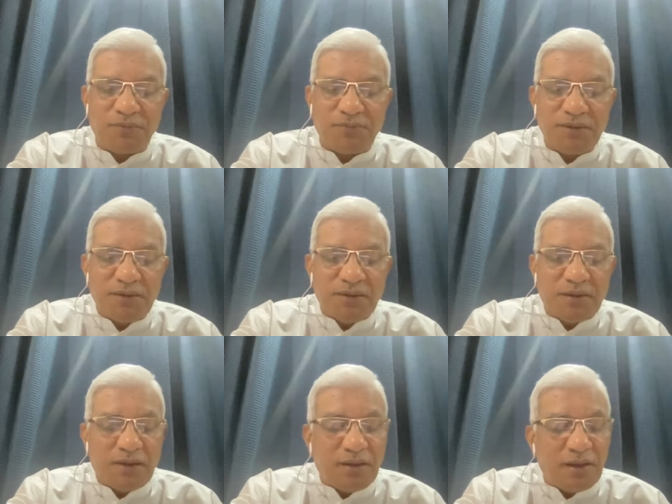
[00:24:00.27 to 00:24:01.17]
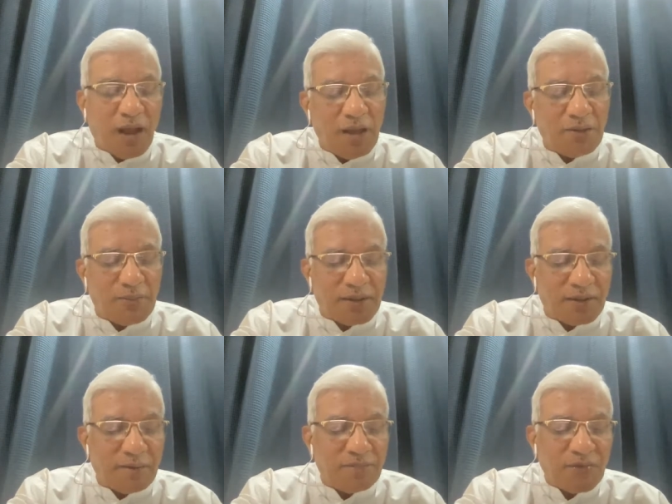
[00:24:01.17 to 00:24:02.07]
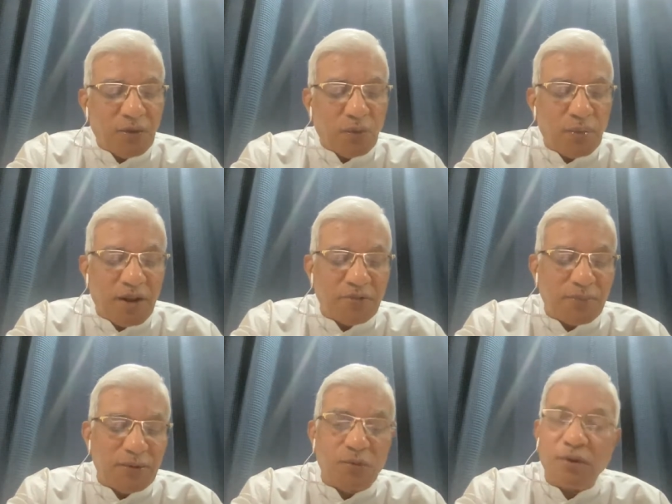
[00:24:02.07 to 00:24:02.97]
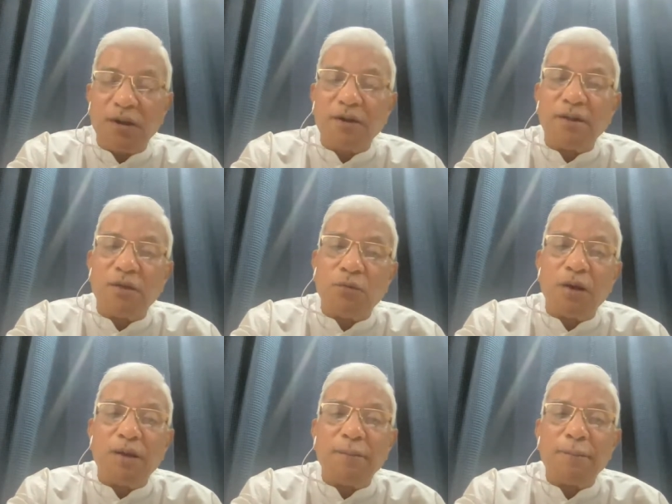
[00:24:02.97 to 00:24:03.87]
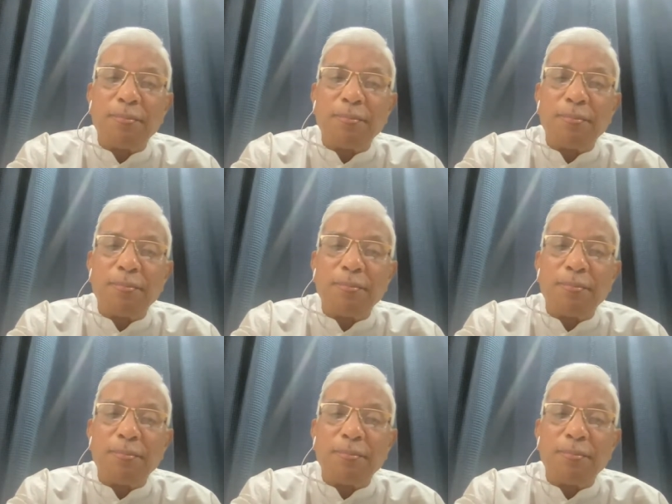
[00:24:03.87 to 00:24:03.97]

of Ayurveda. Whereas when you look at yoga,